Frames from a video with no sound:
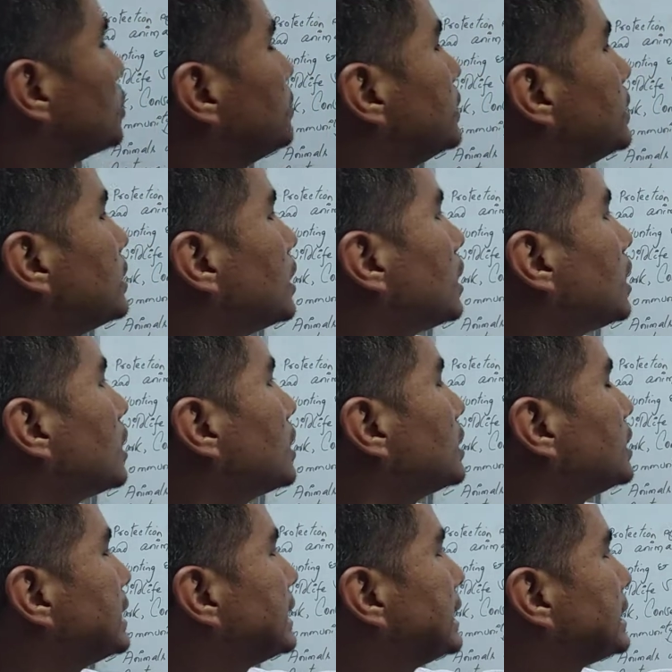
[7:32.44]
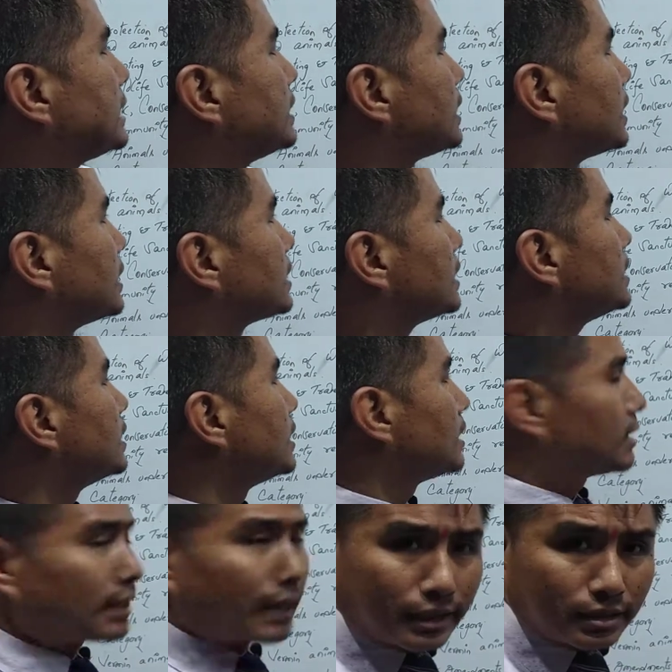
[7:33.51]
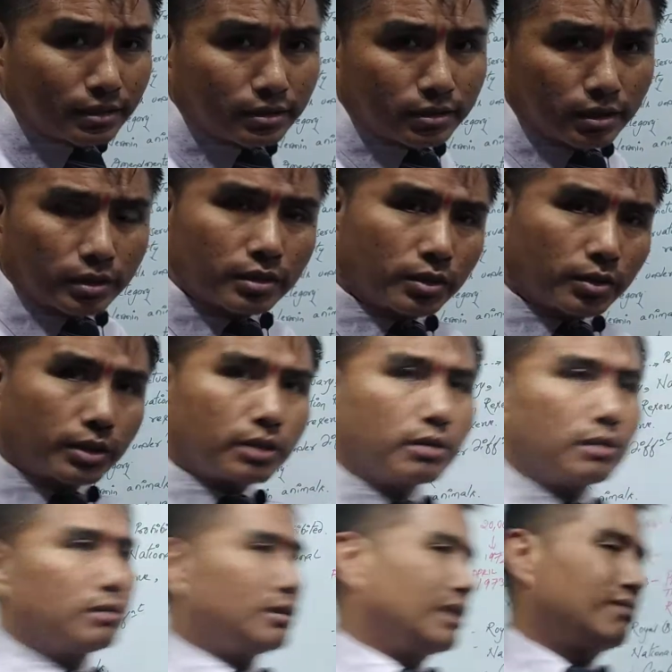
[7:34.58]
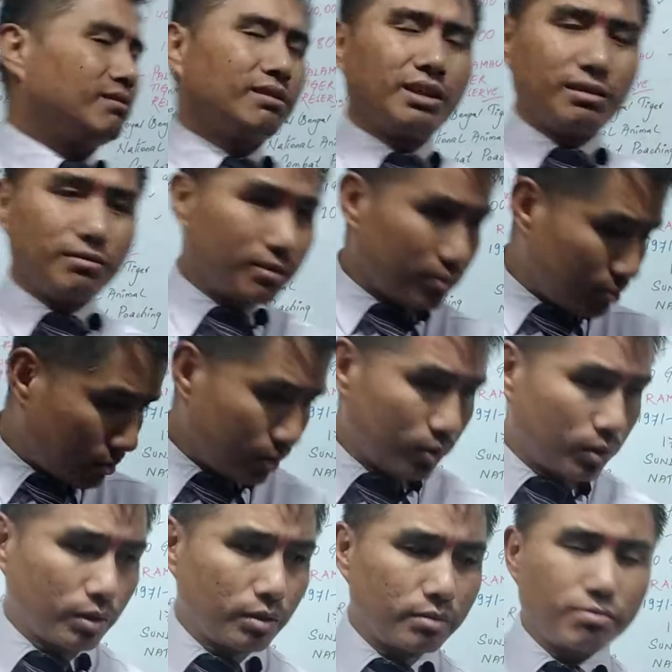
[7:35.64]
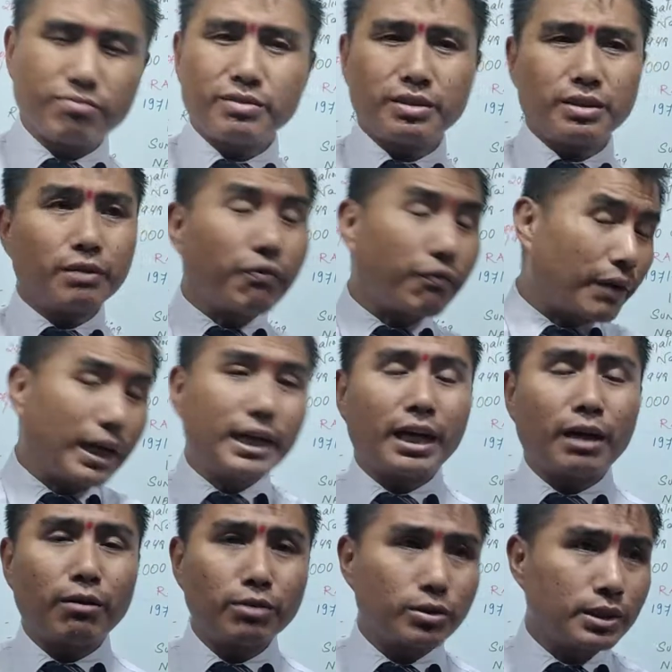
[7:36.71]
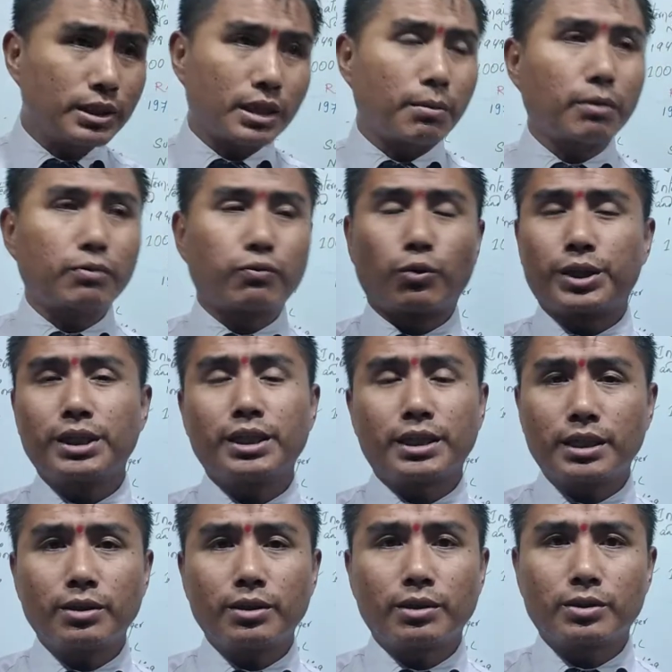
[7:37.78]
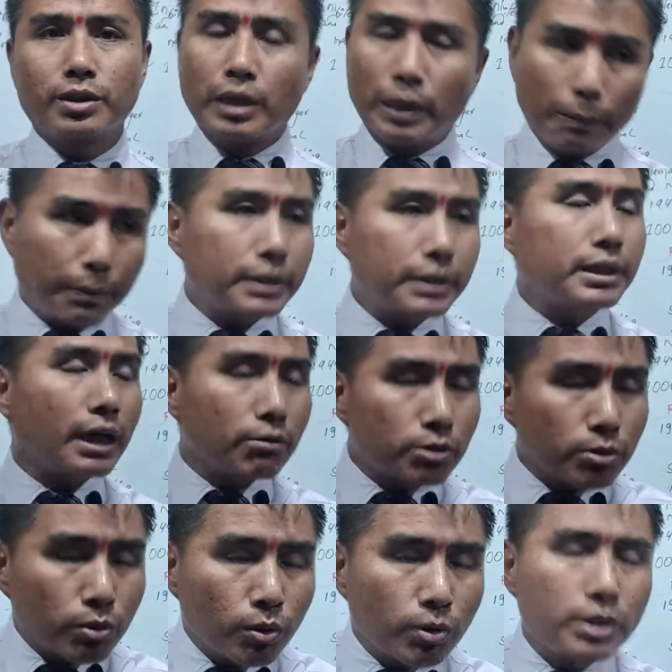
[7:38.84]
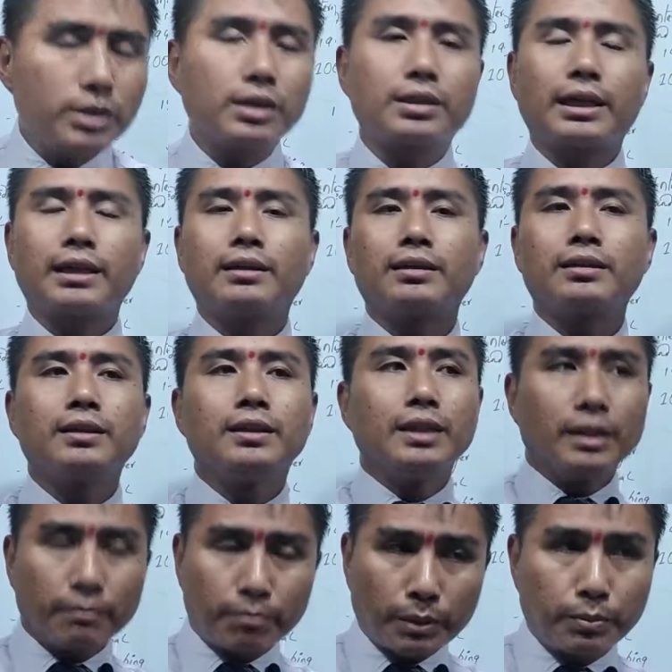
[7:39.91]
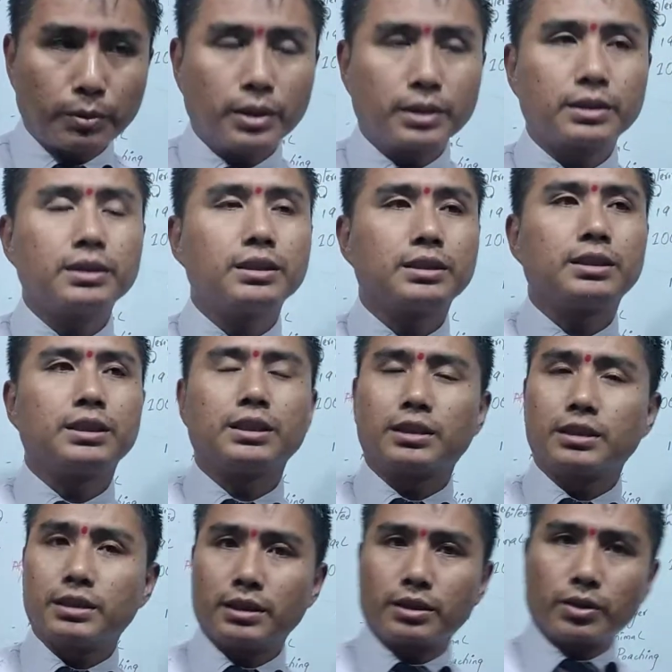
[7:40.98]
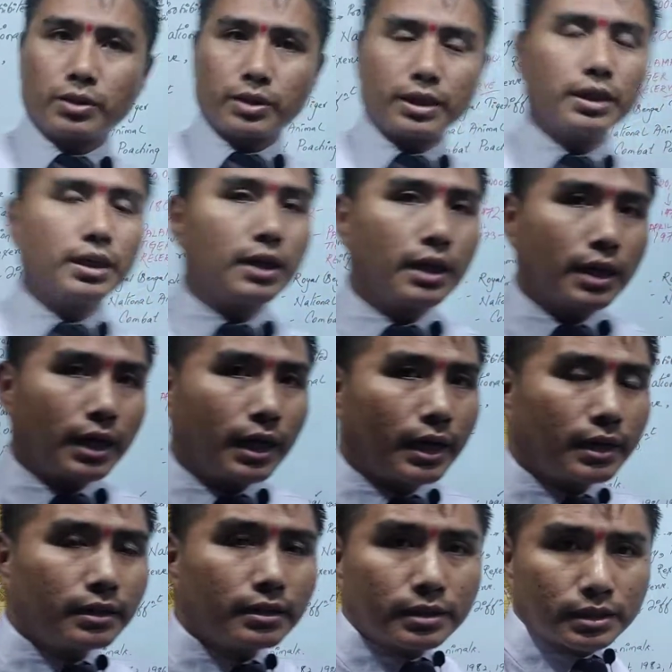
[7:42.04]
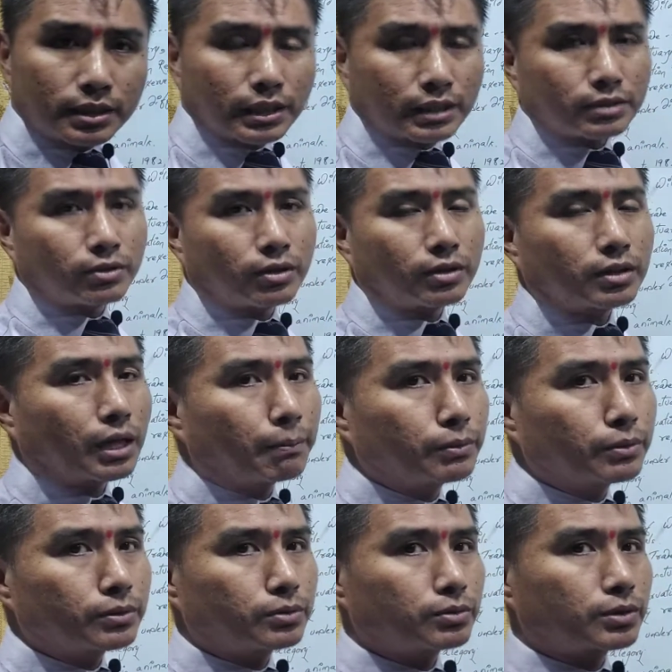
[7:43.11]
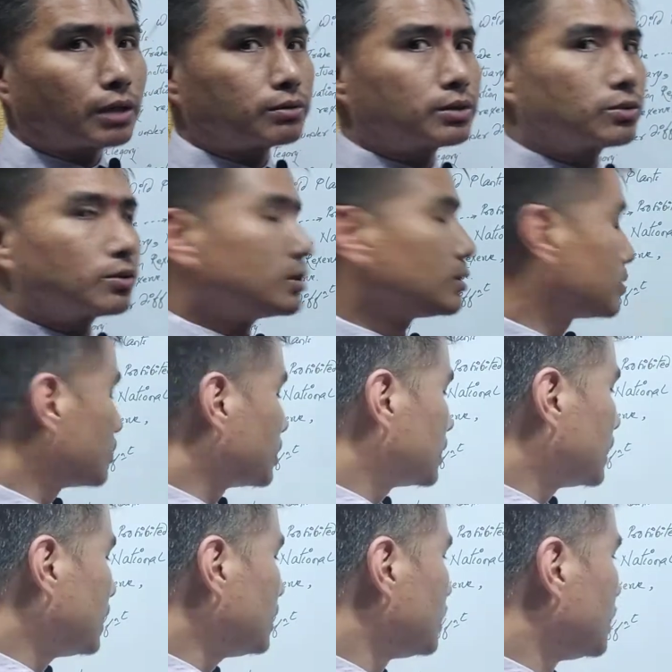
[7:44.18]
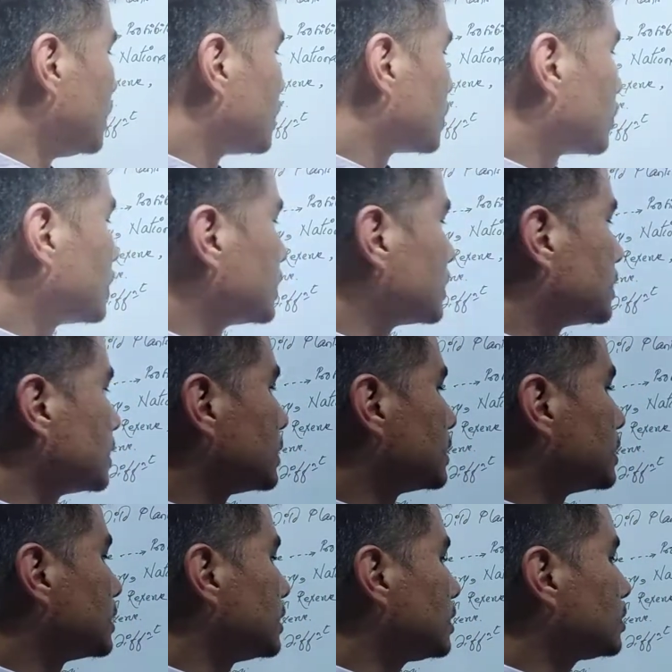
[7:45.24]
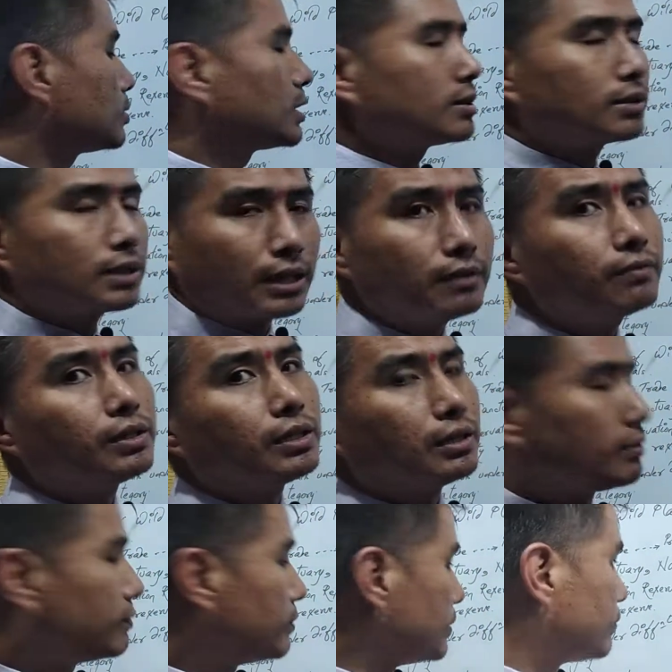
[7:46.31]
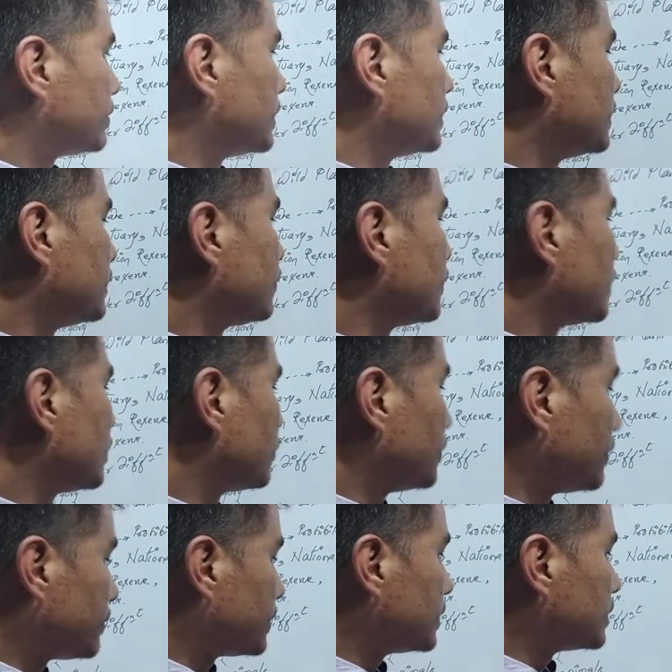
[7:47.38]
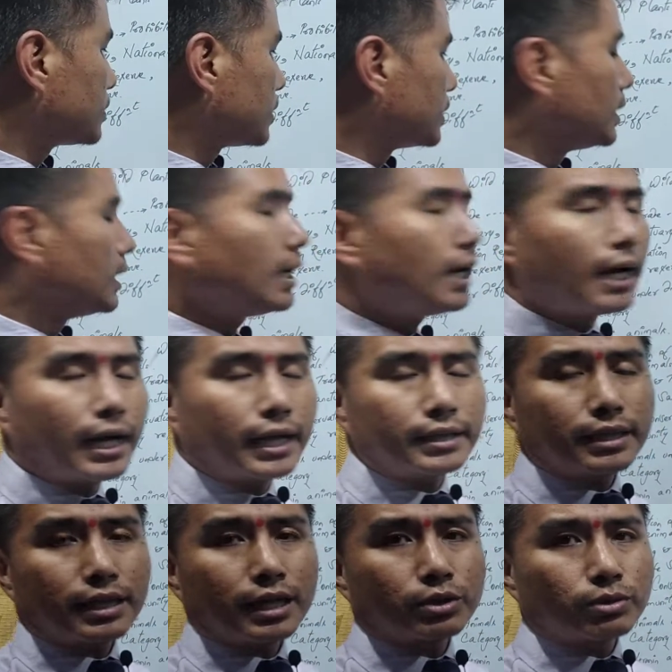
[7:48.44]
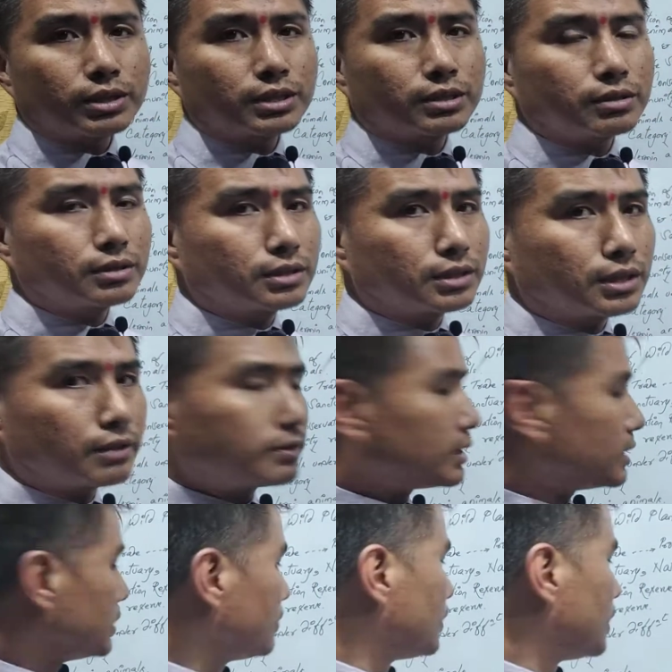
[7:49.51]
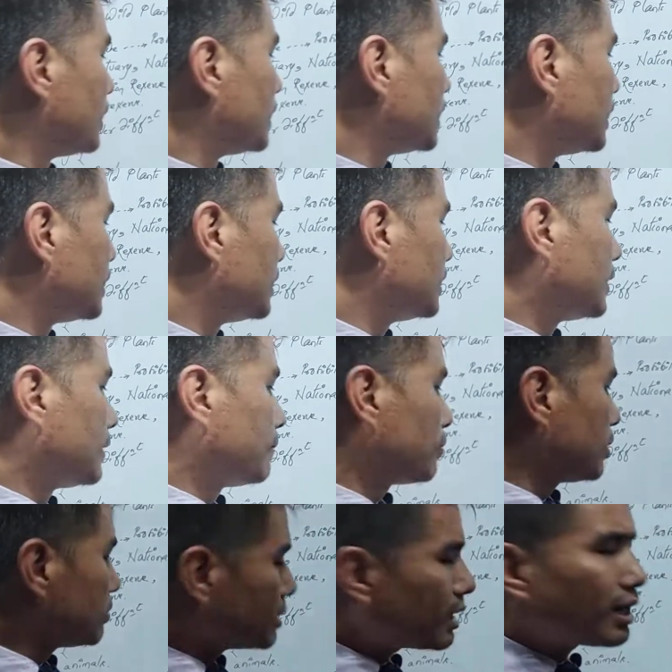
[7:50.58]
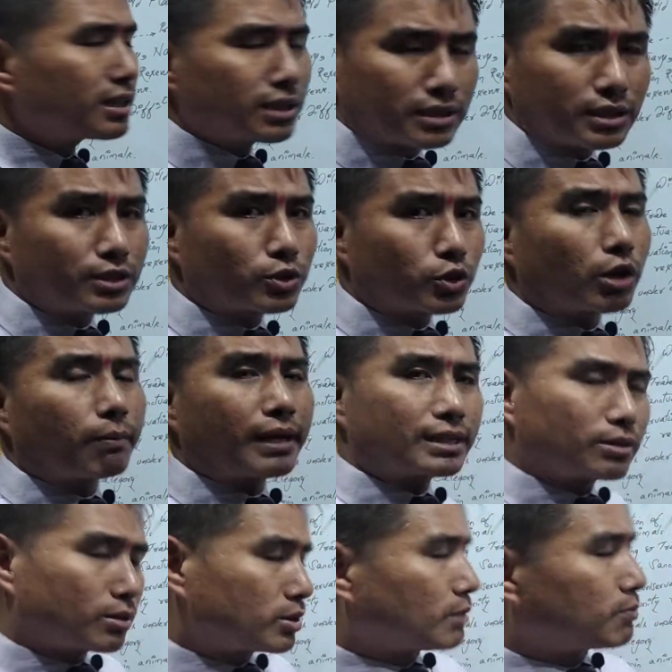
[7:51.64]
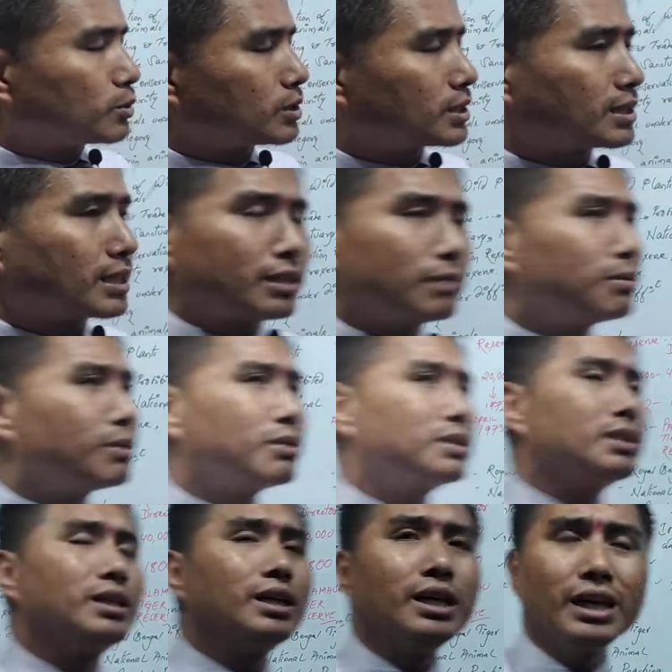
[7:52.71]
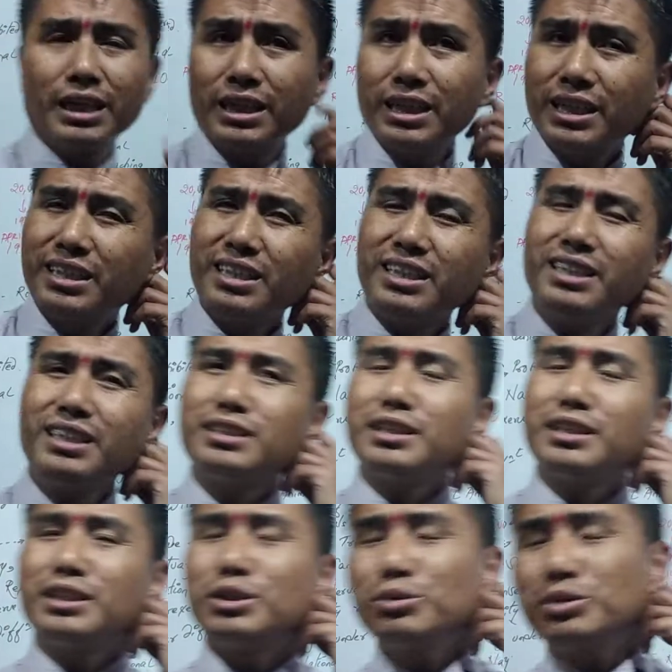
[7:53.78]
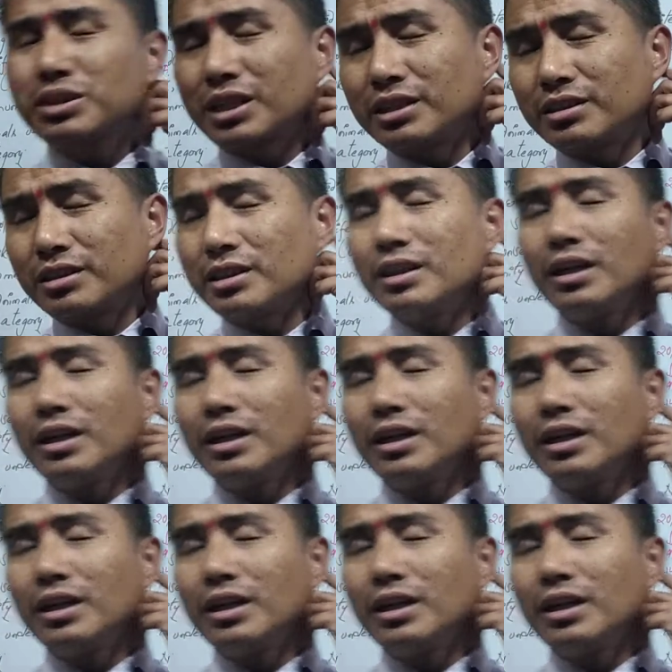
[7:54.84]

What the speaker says: be 1800 tigers. Okay, and it fell down to near about 1400 also, but now slowly the tiger population is increasing. Okay, and it has gone up to 2226 in the year 2015, sorry. And there are 23 reserves in India. There are certain drawbacks also of Project Tiger, because see, in India is a huge country.